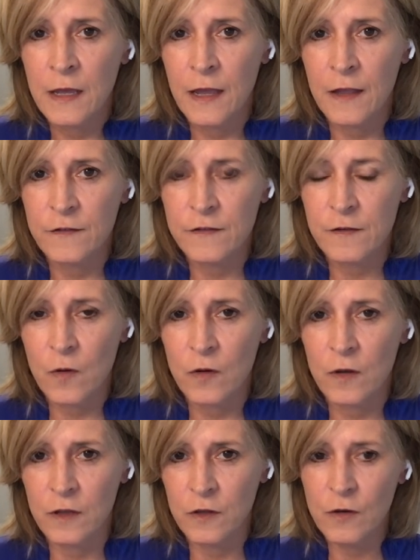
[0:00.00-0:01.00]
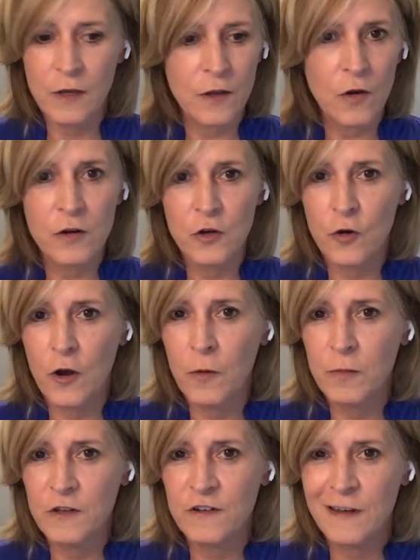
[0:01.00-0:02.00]
And so you can go to your
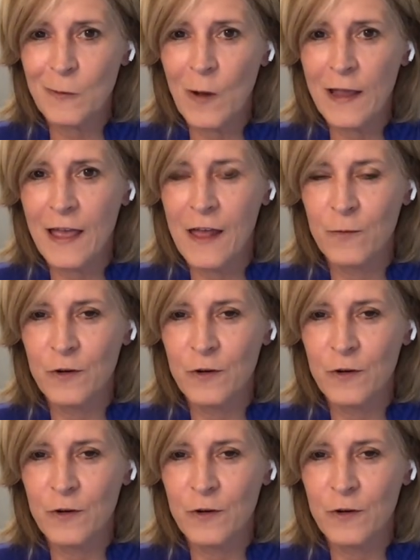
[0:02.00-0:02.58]
OBGYN,